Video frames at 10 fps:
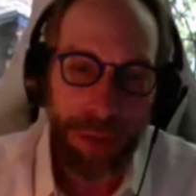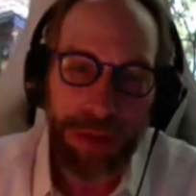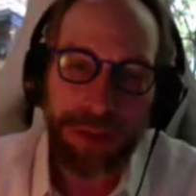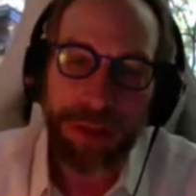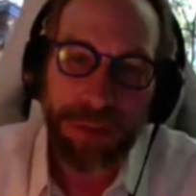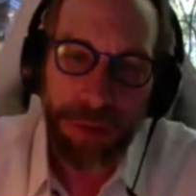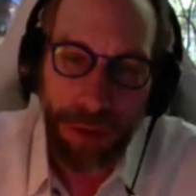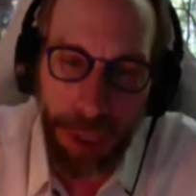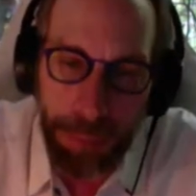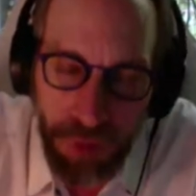This
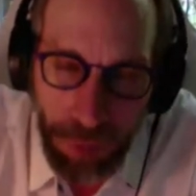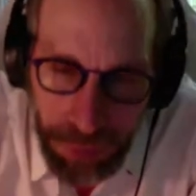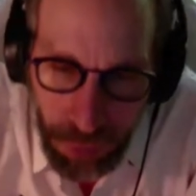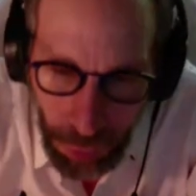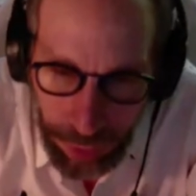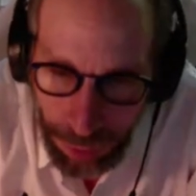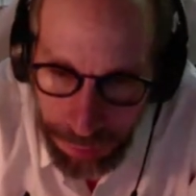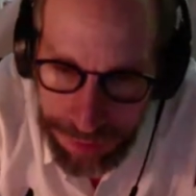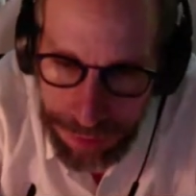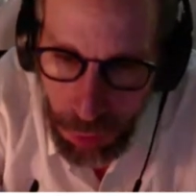is an observatory
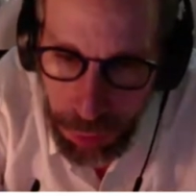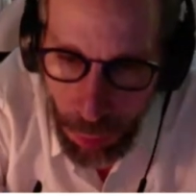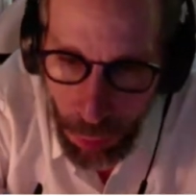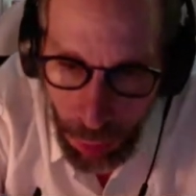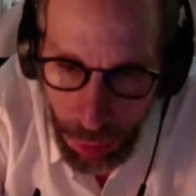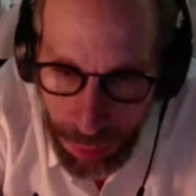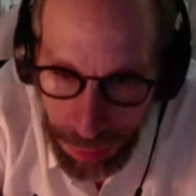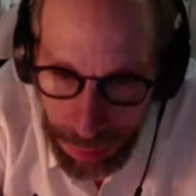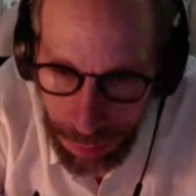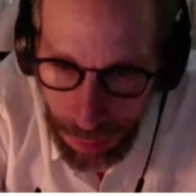at the South Pole.
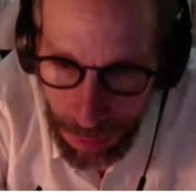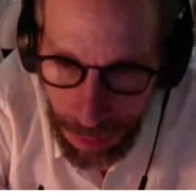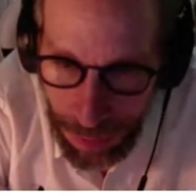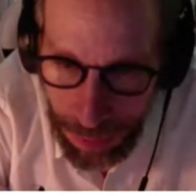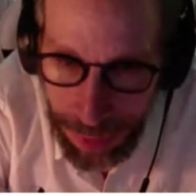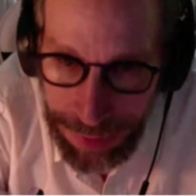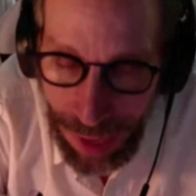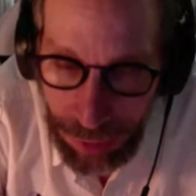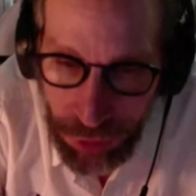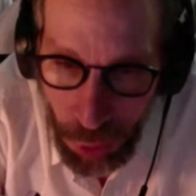
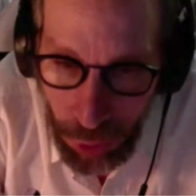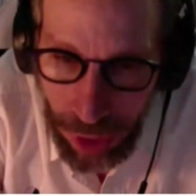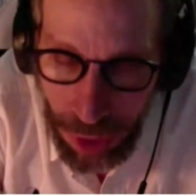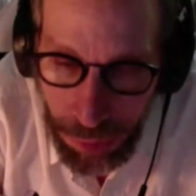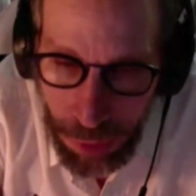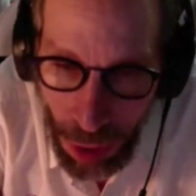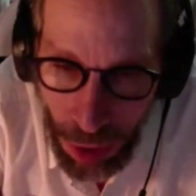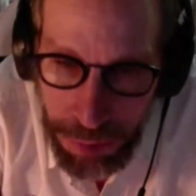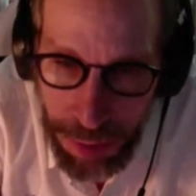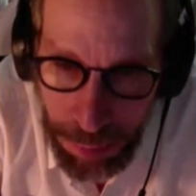It's actually looking at the
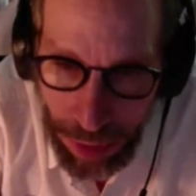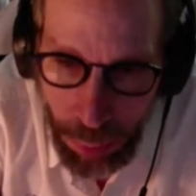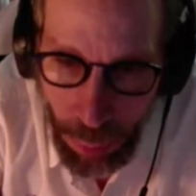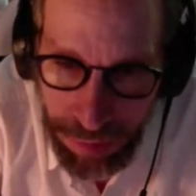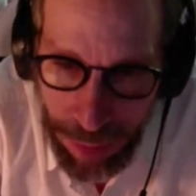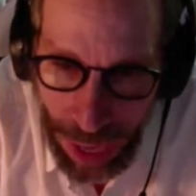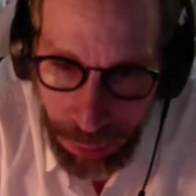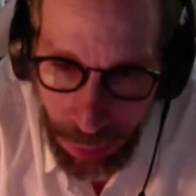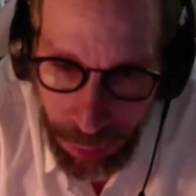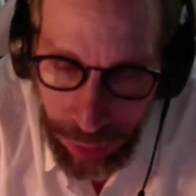cosmic microwave
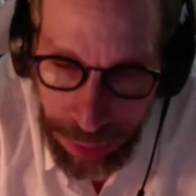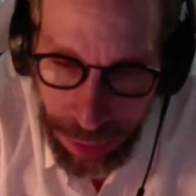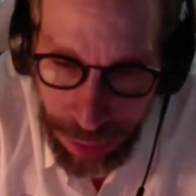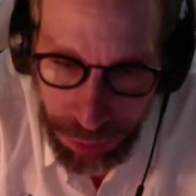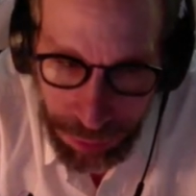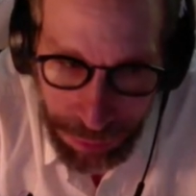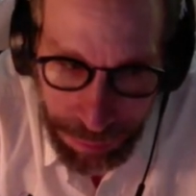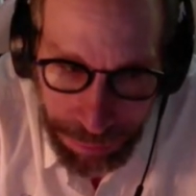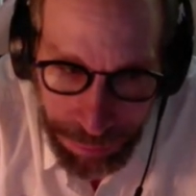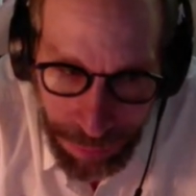background radiation.
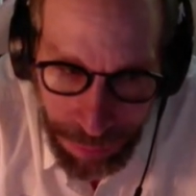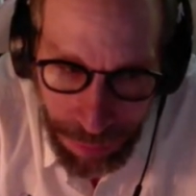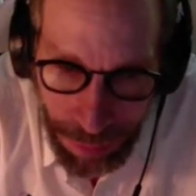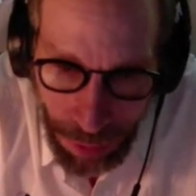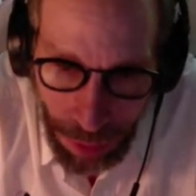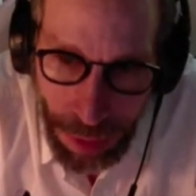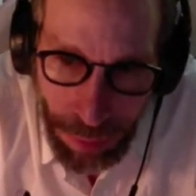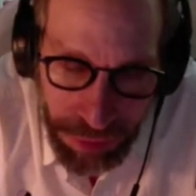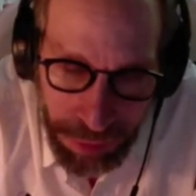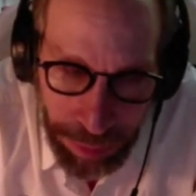I
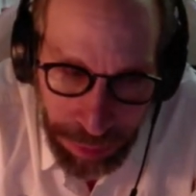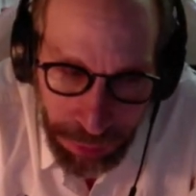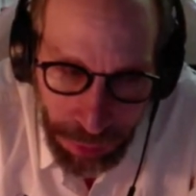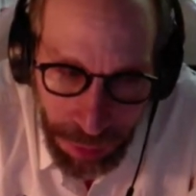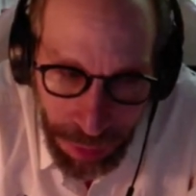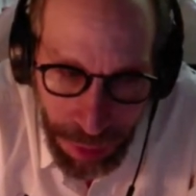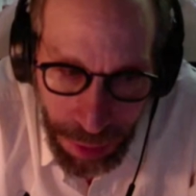love this picture.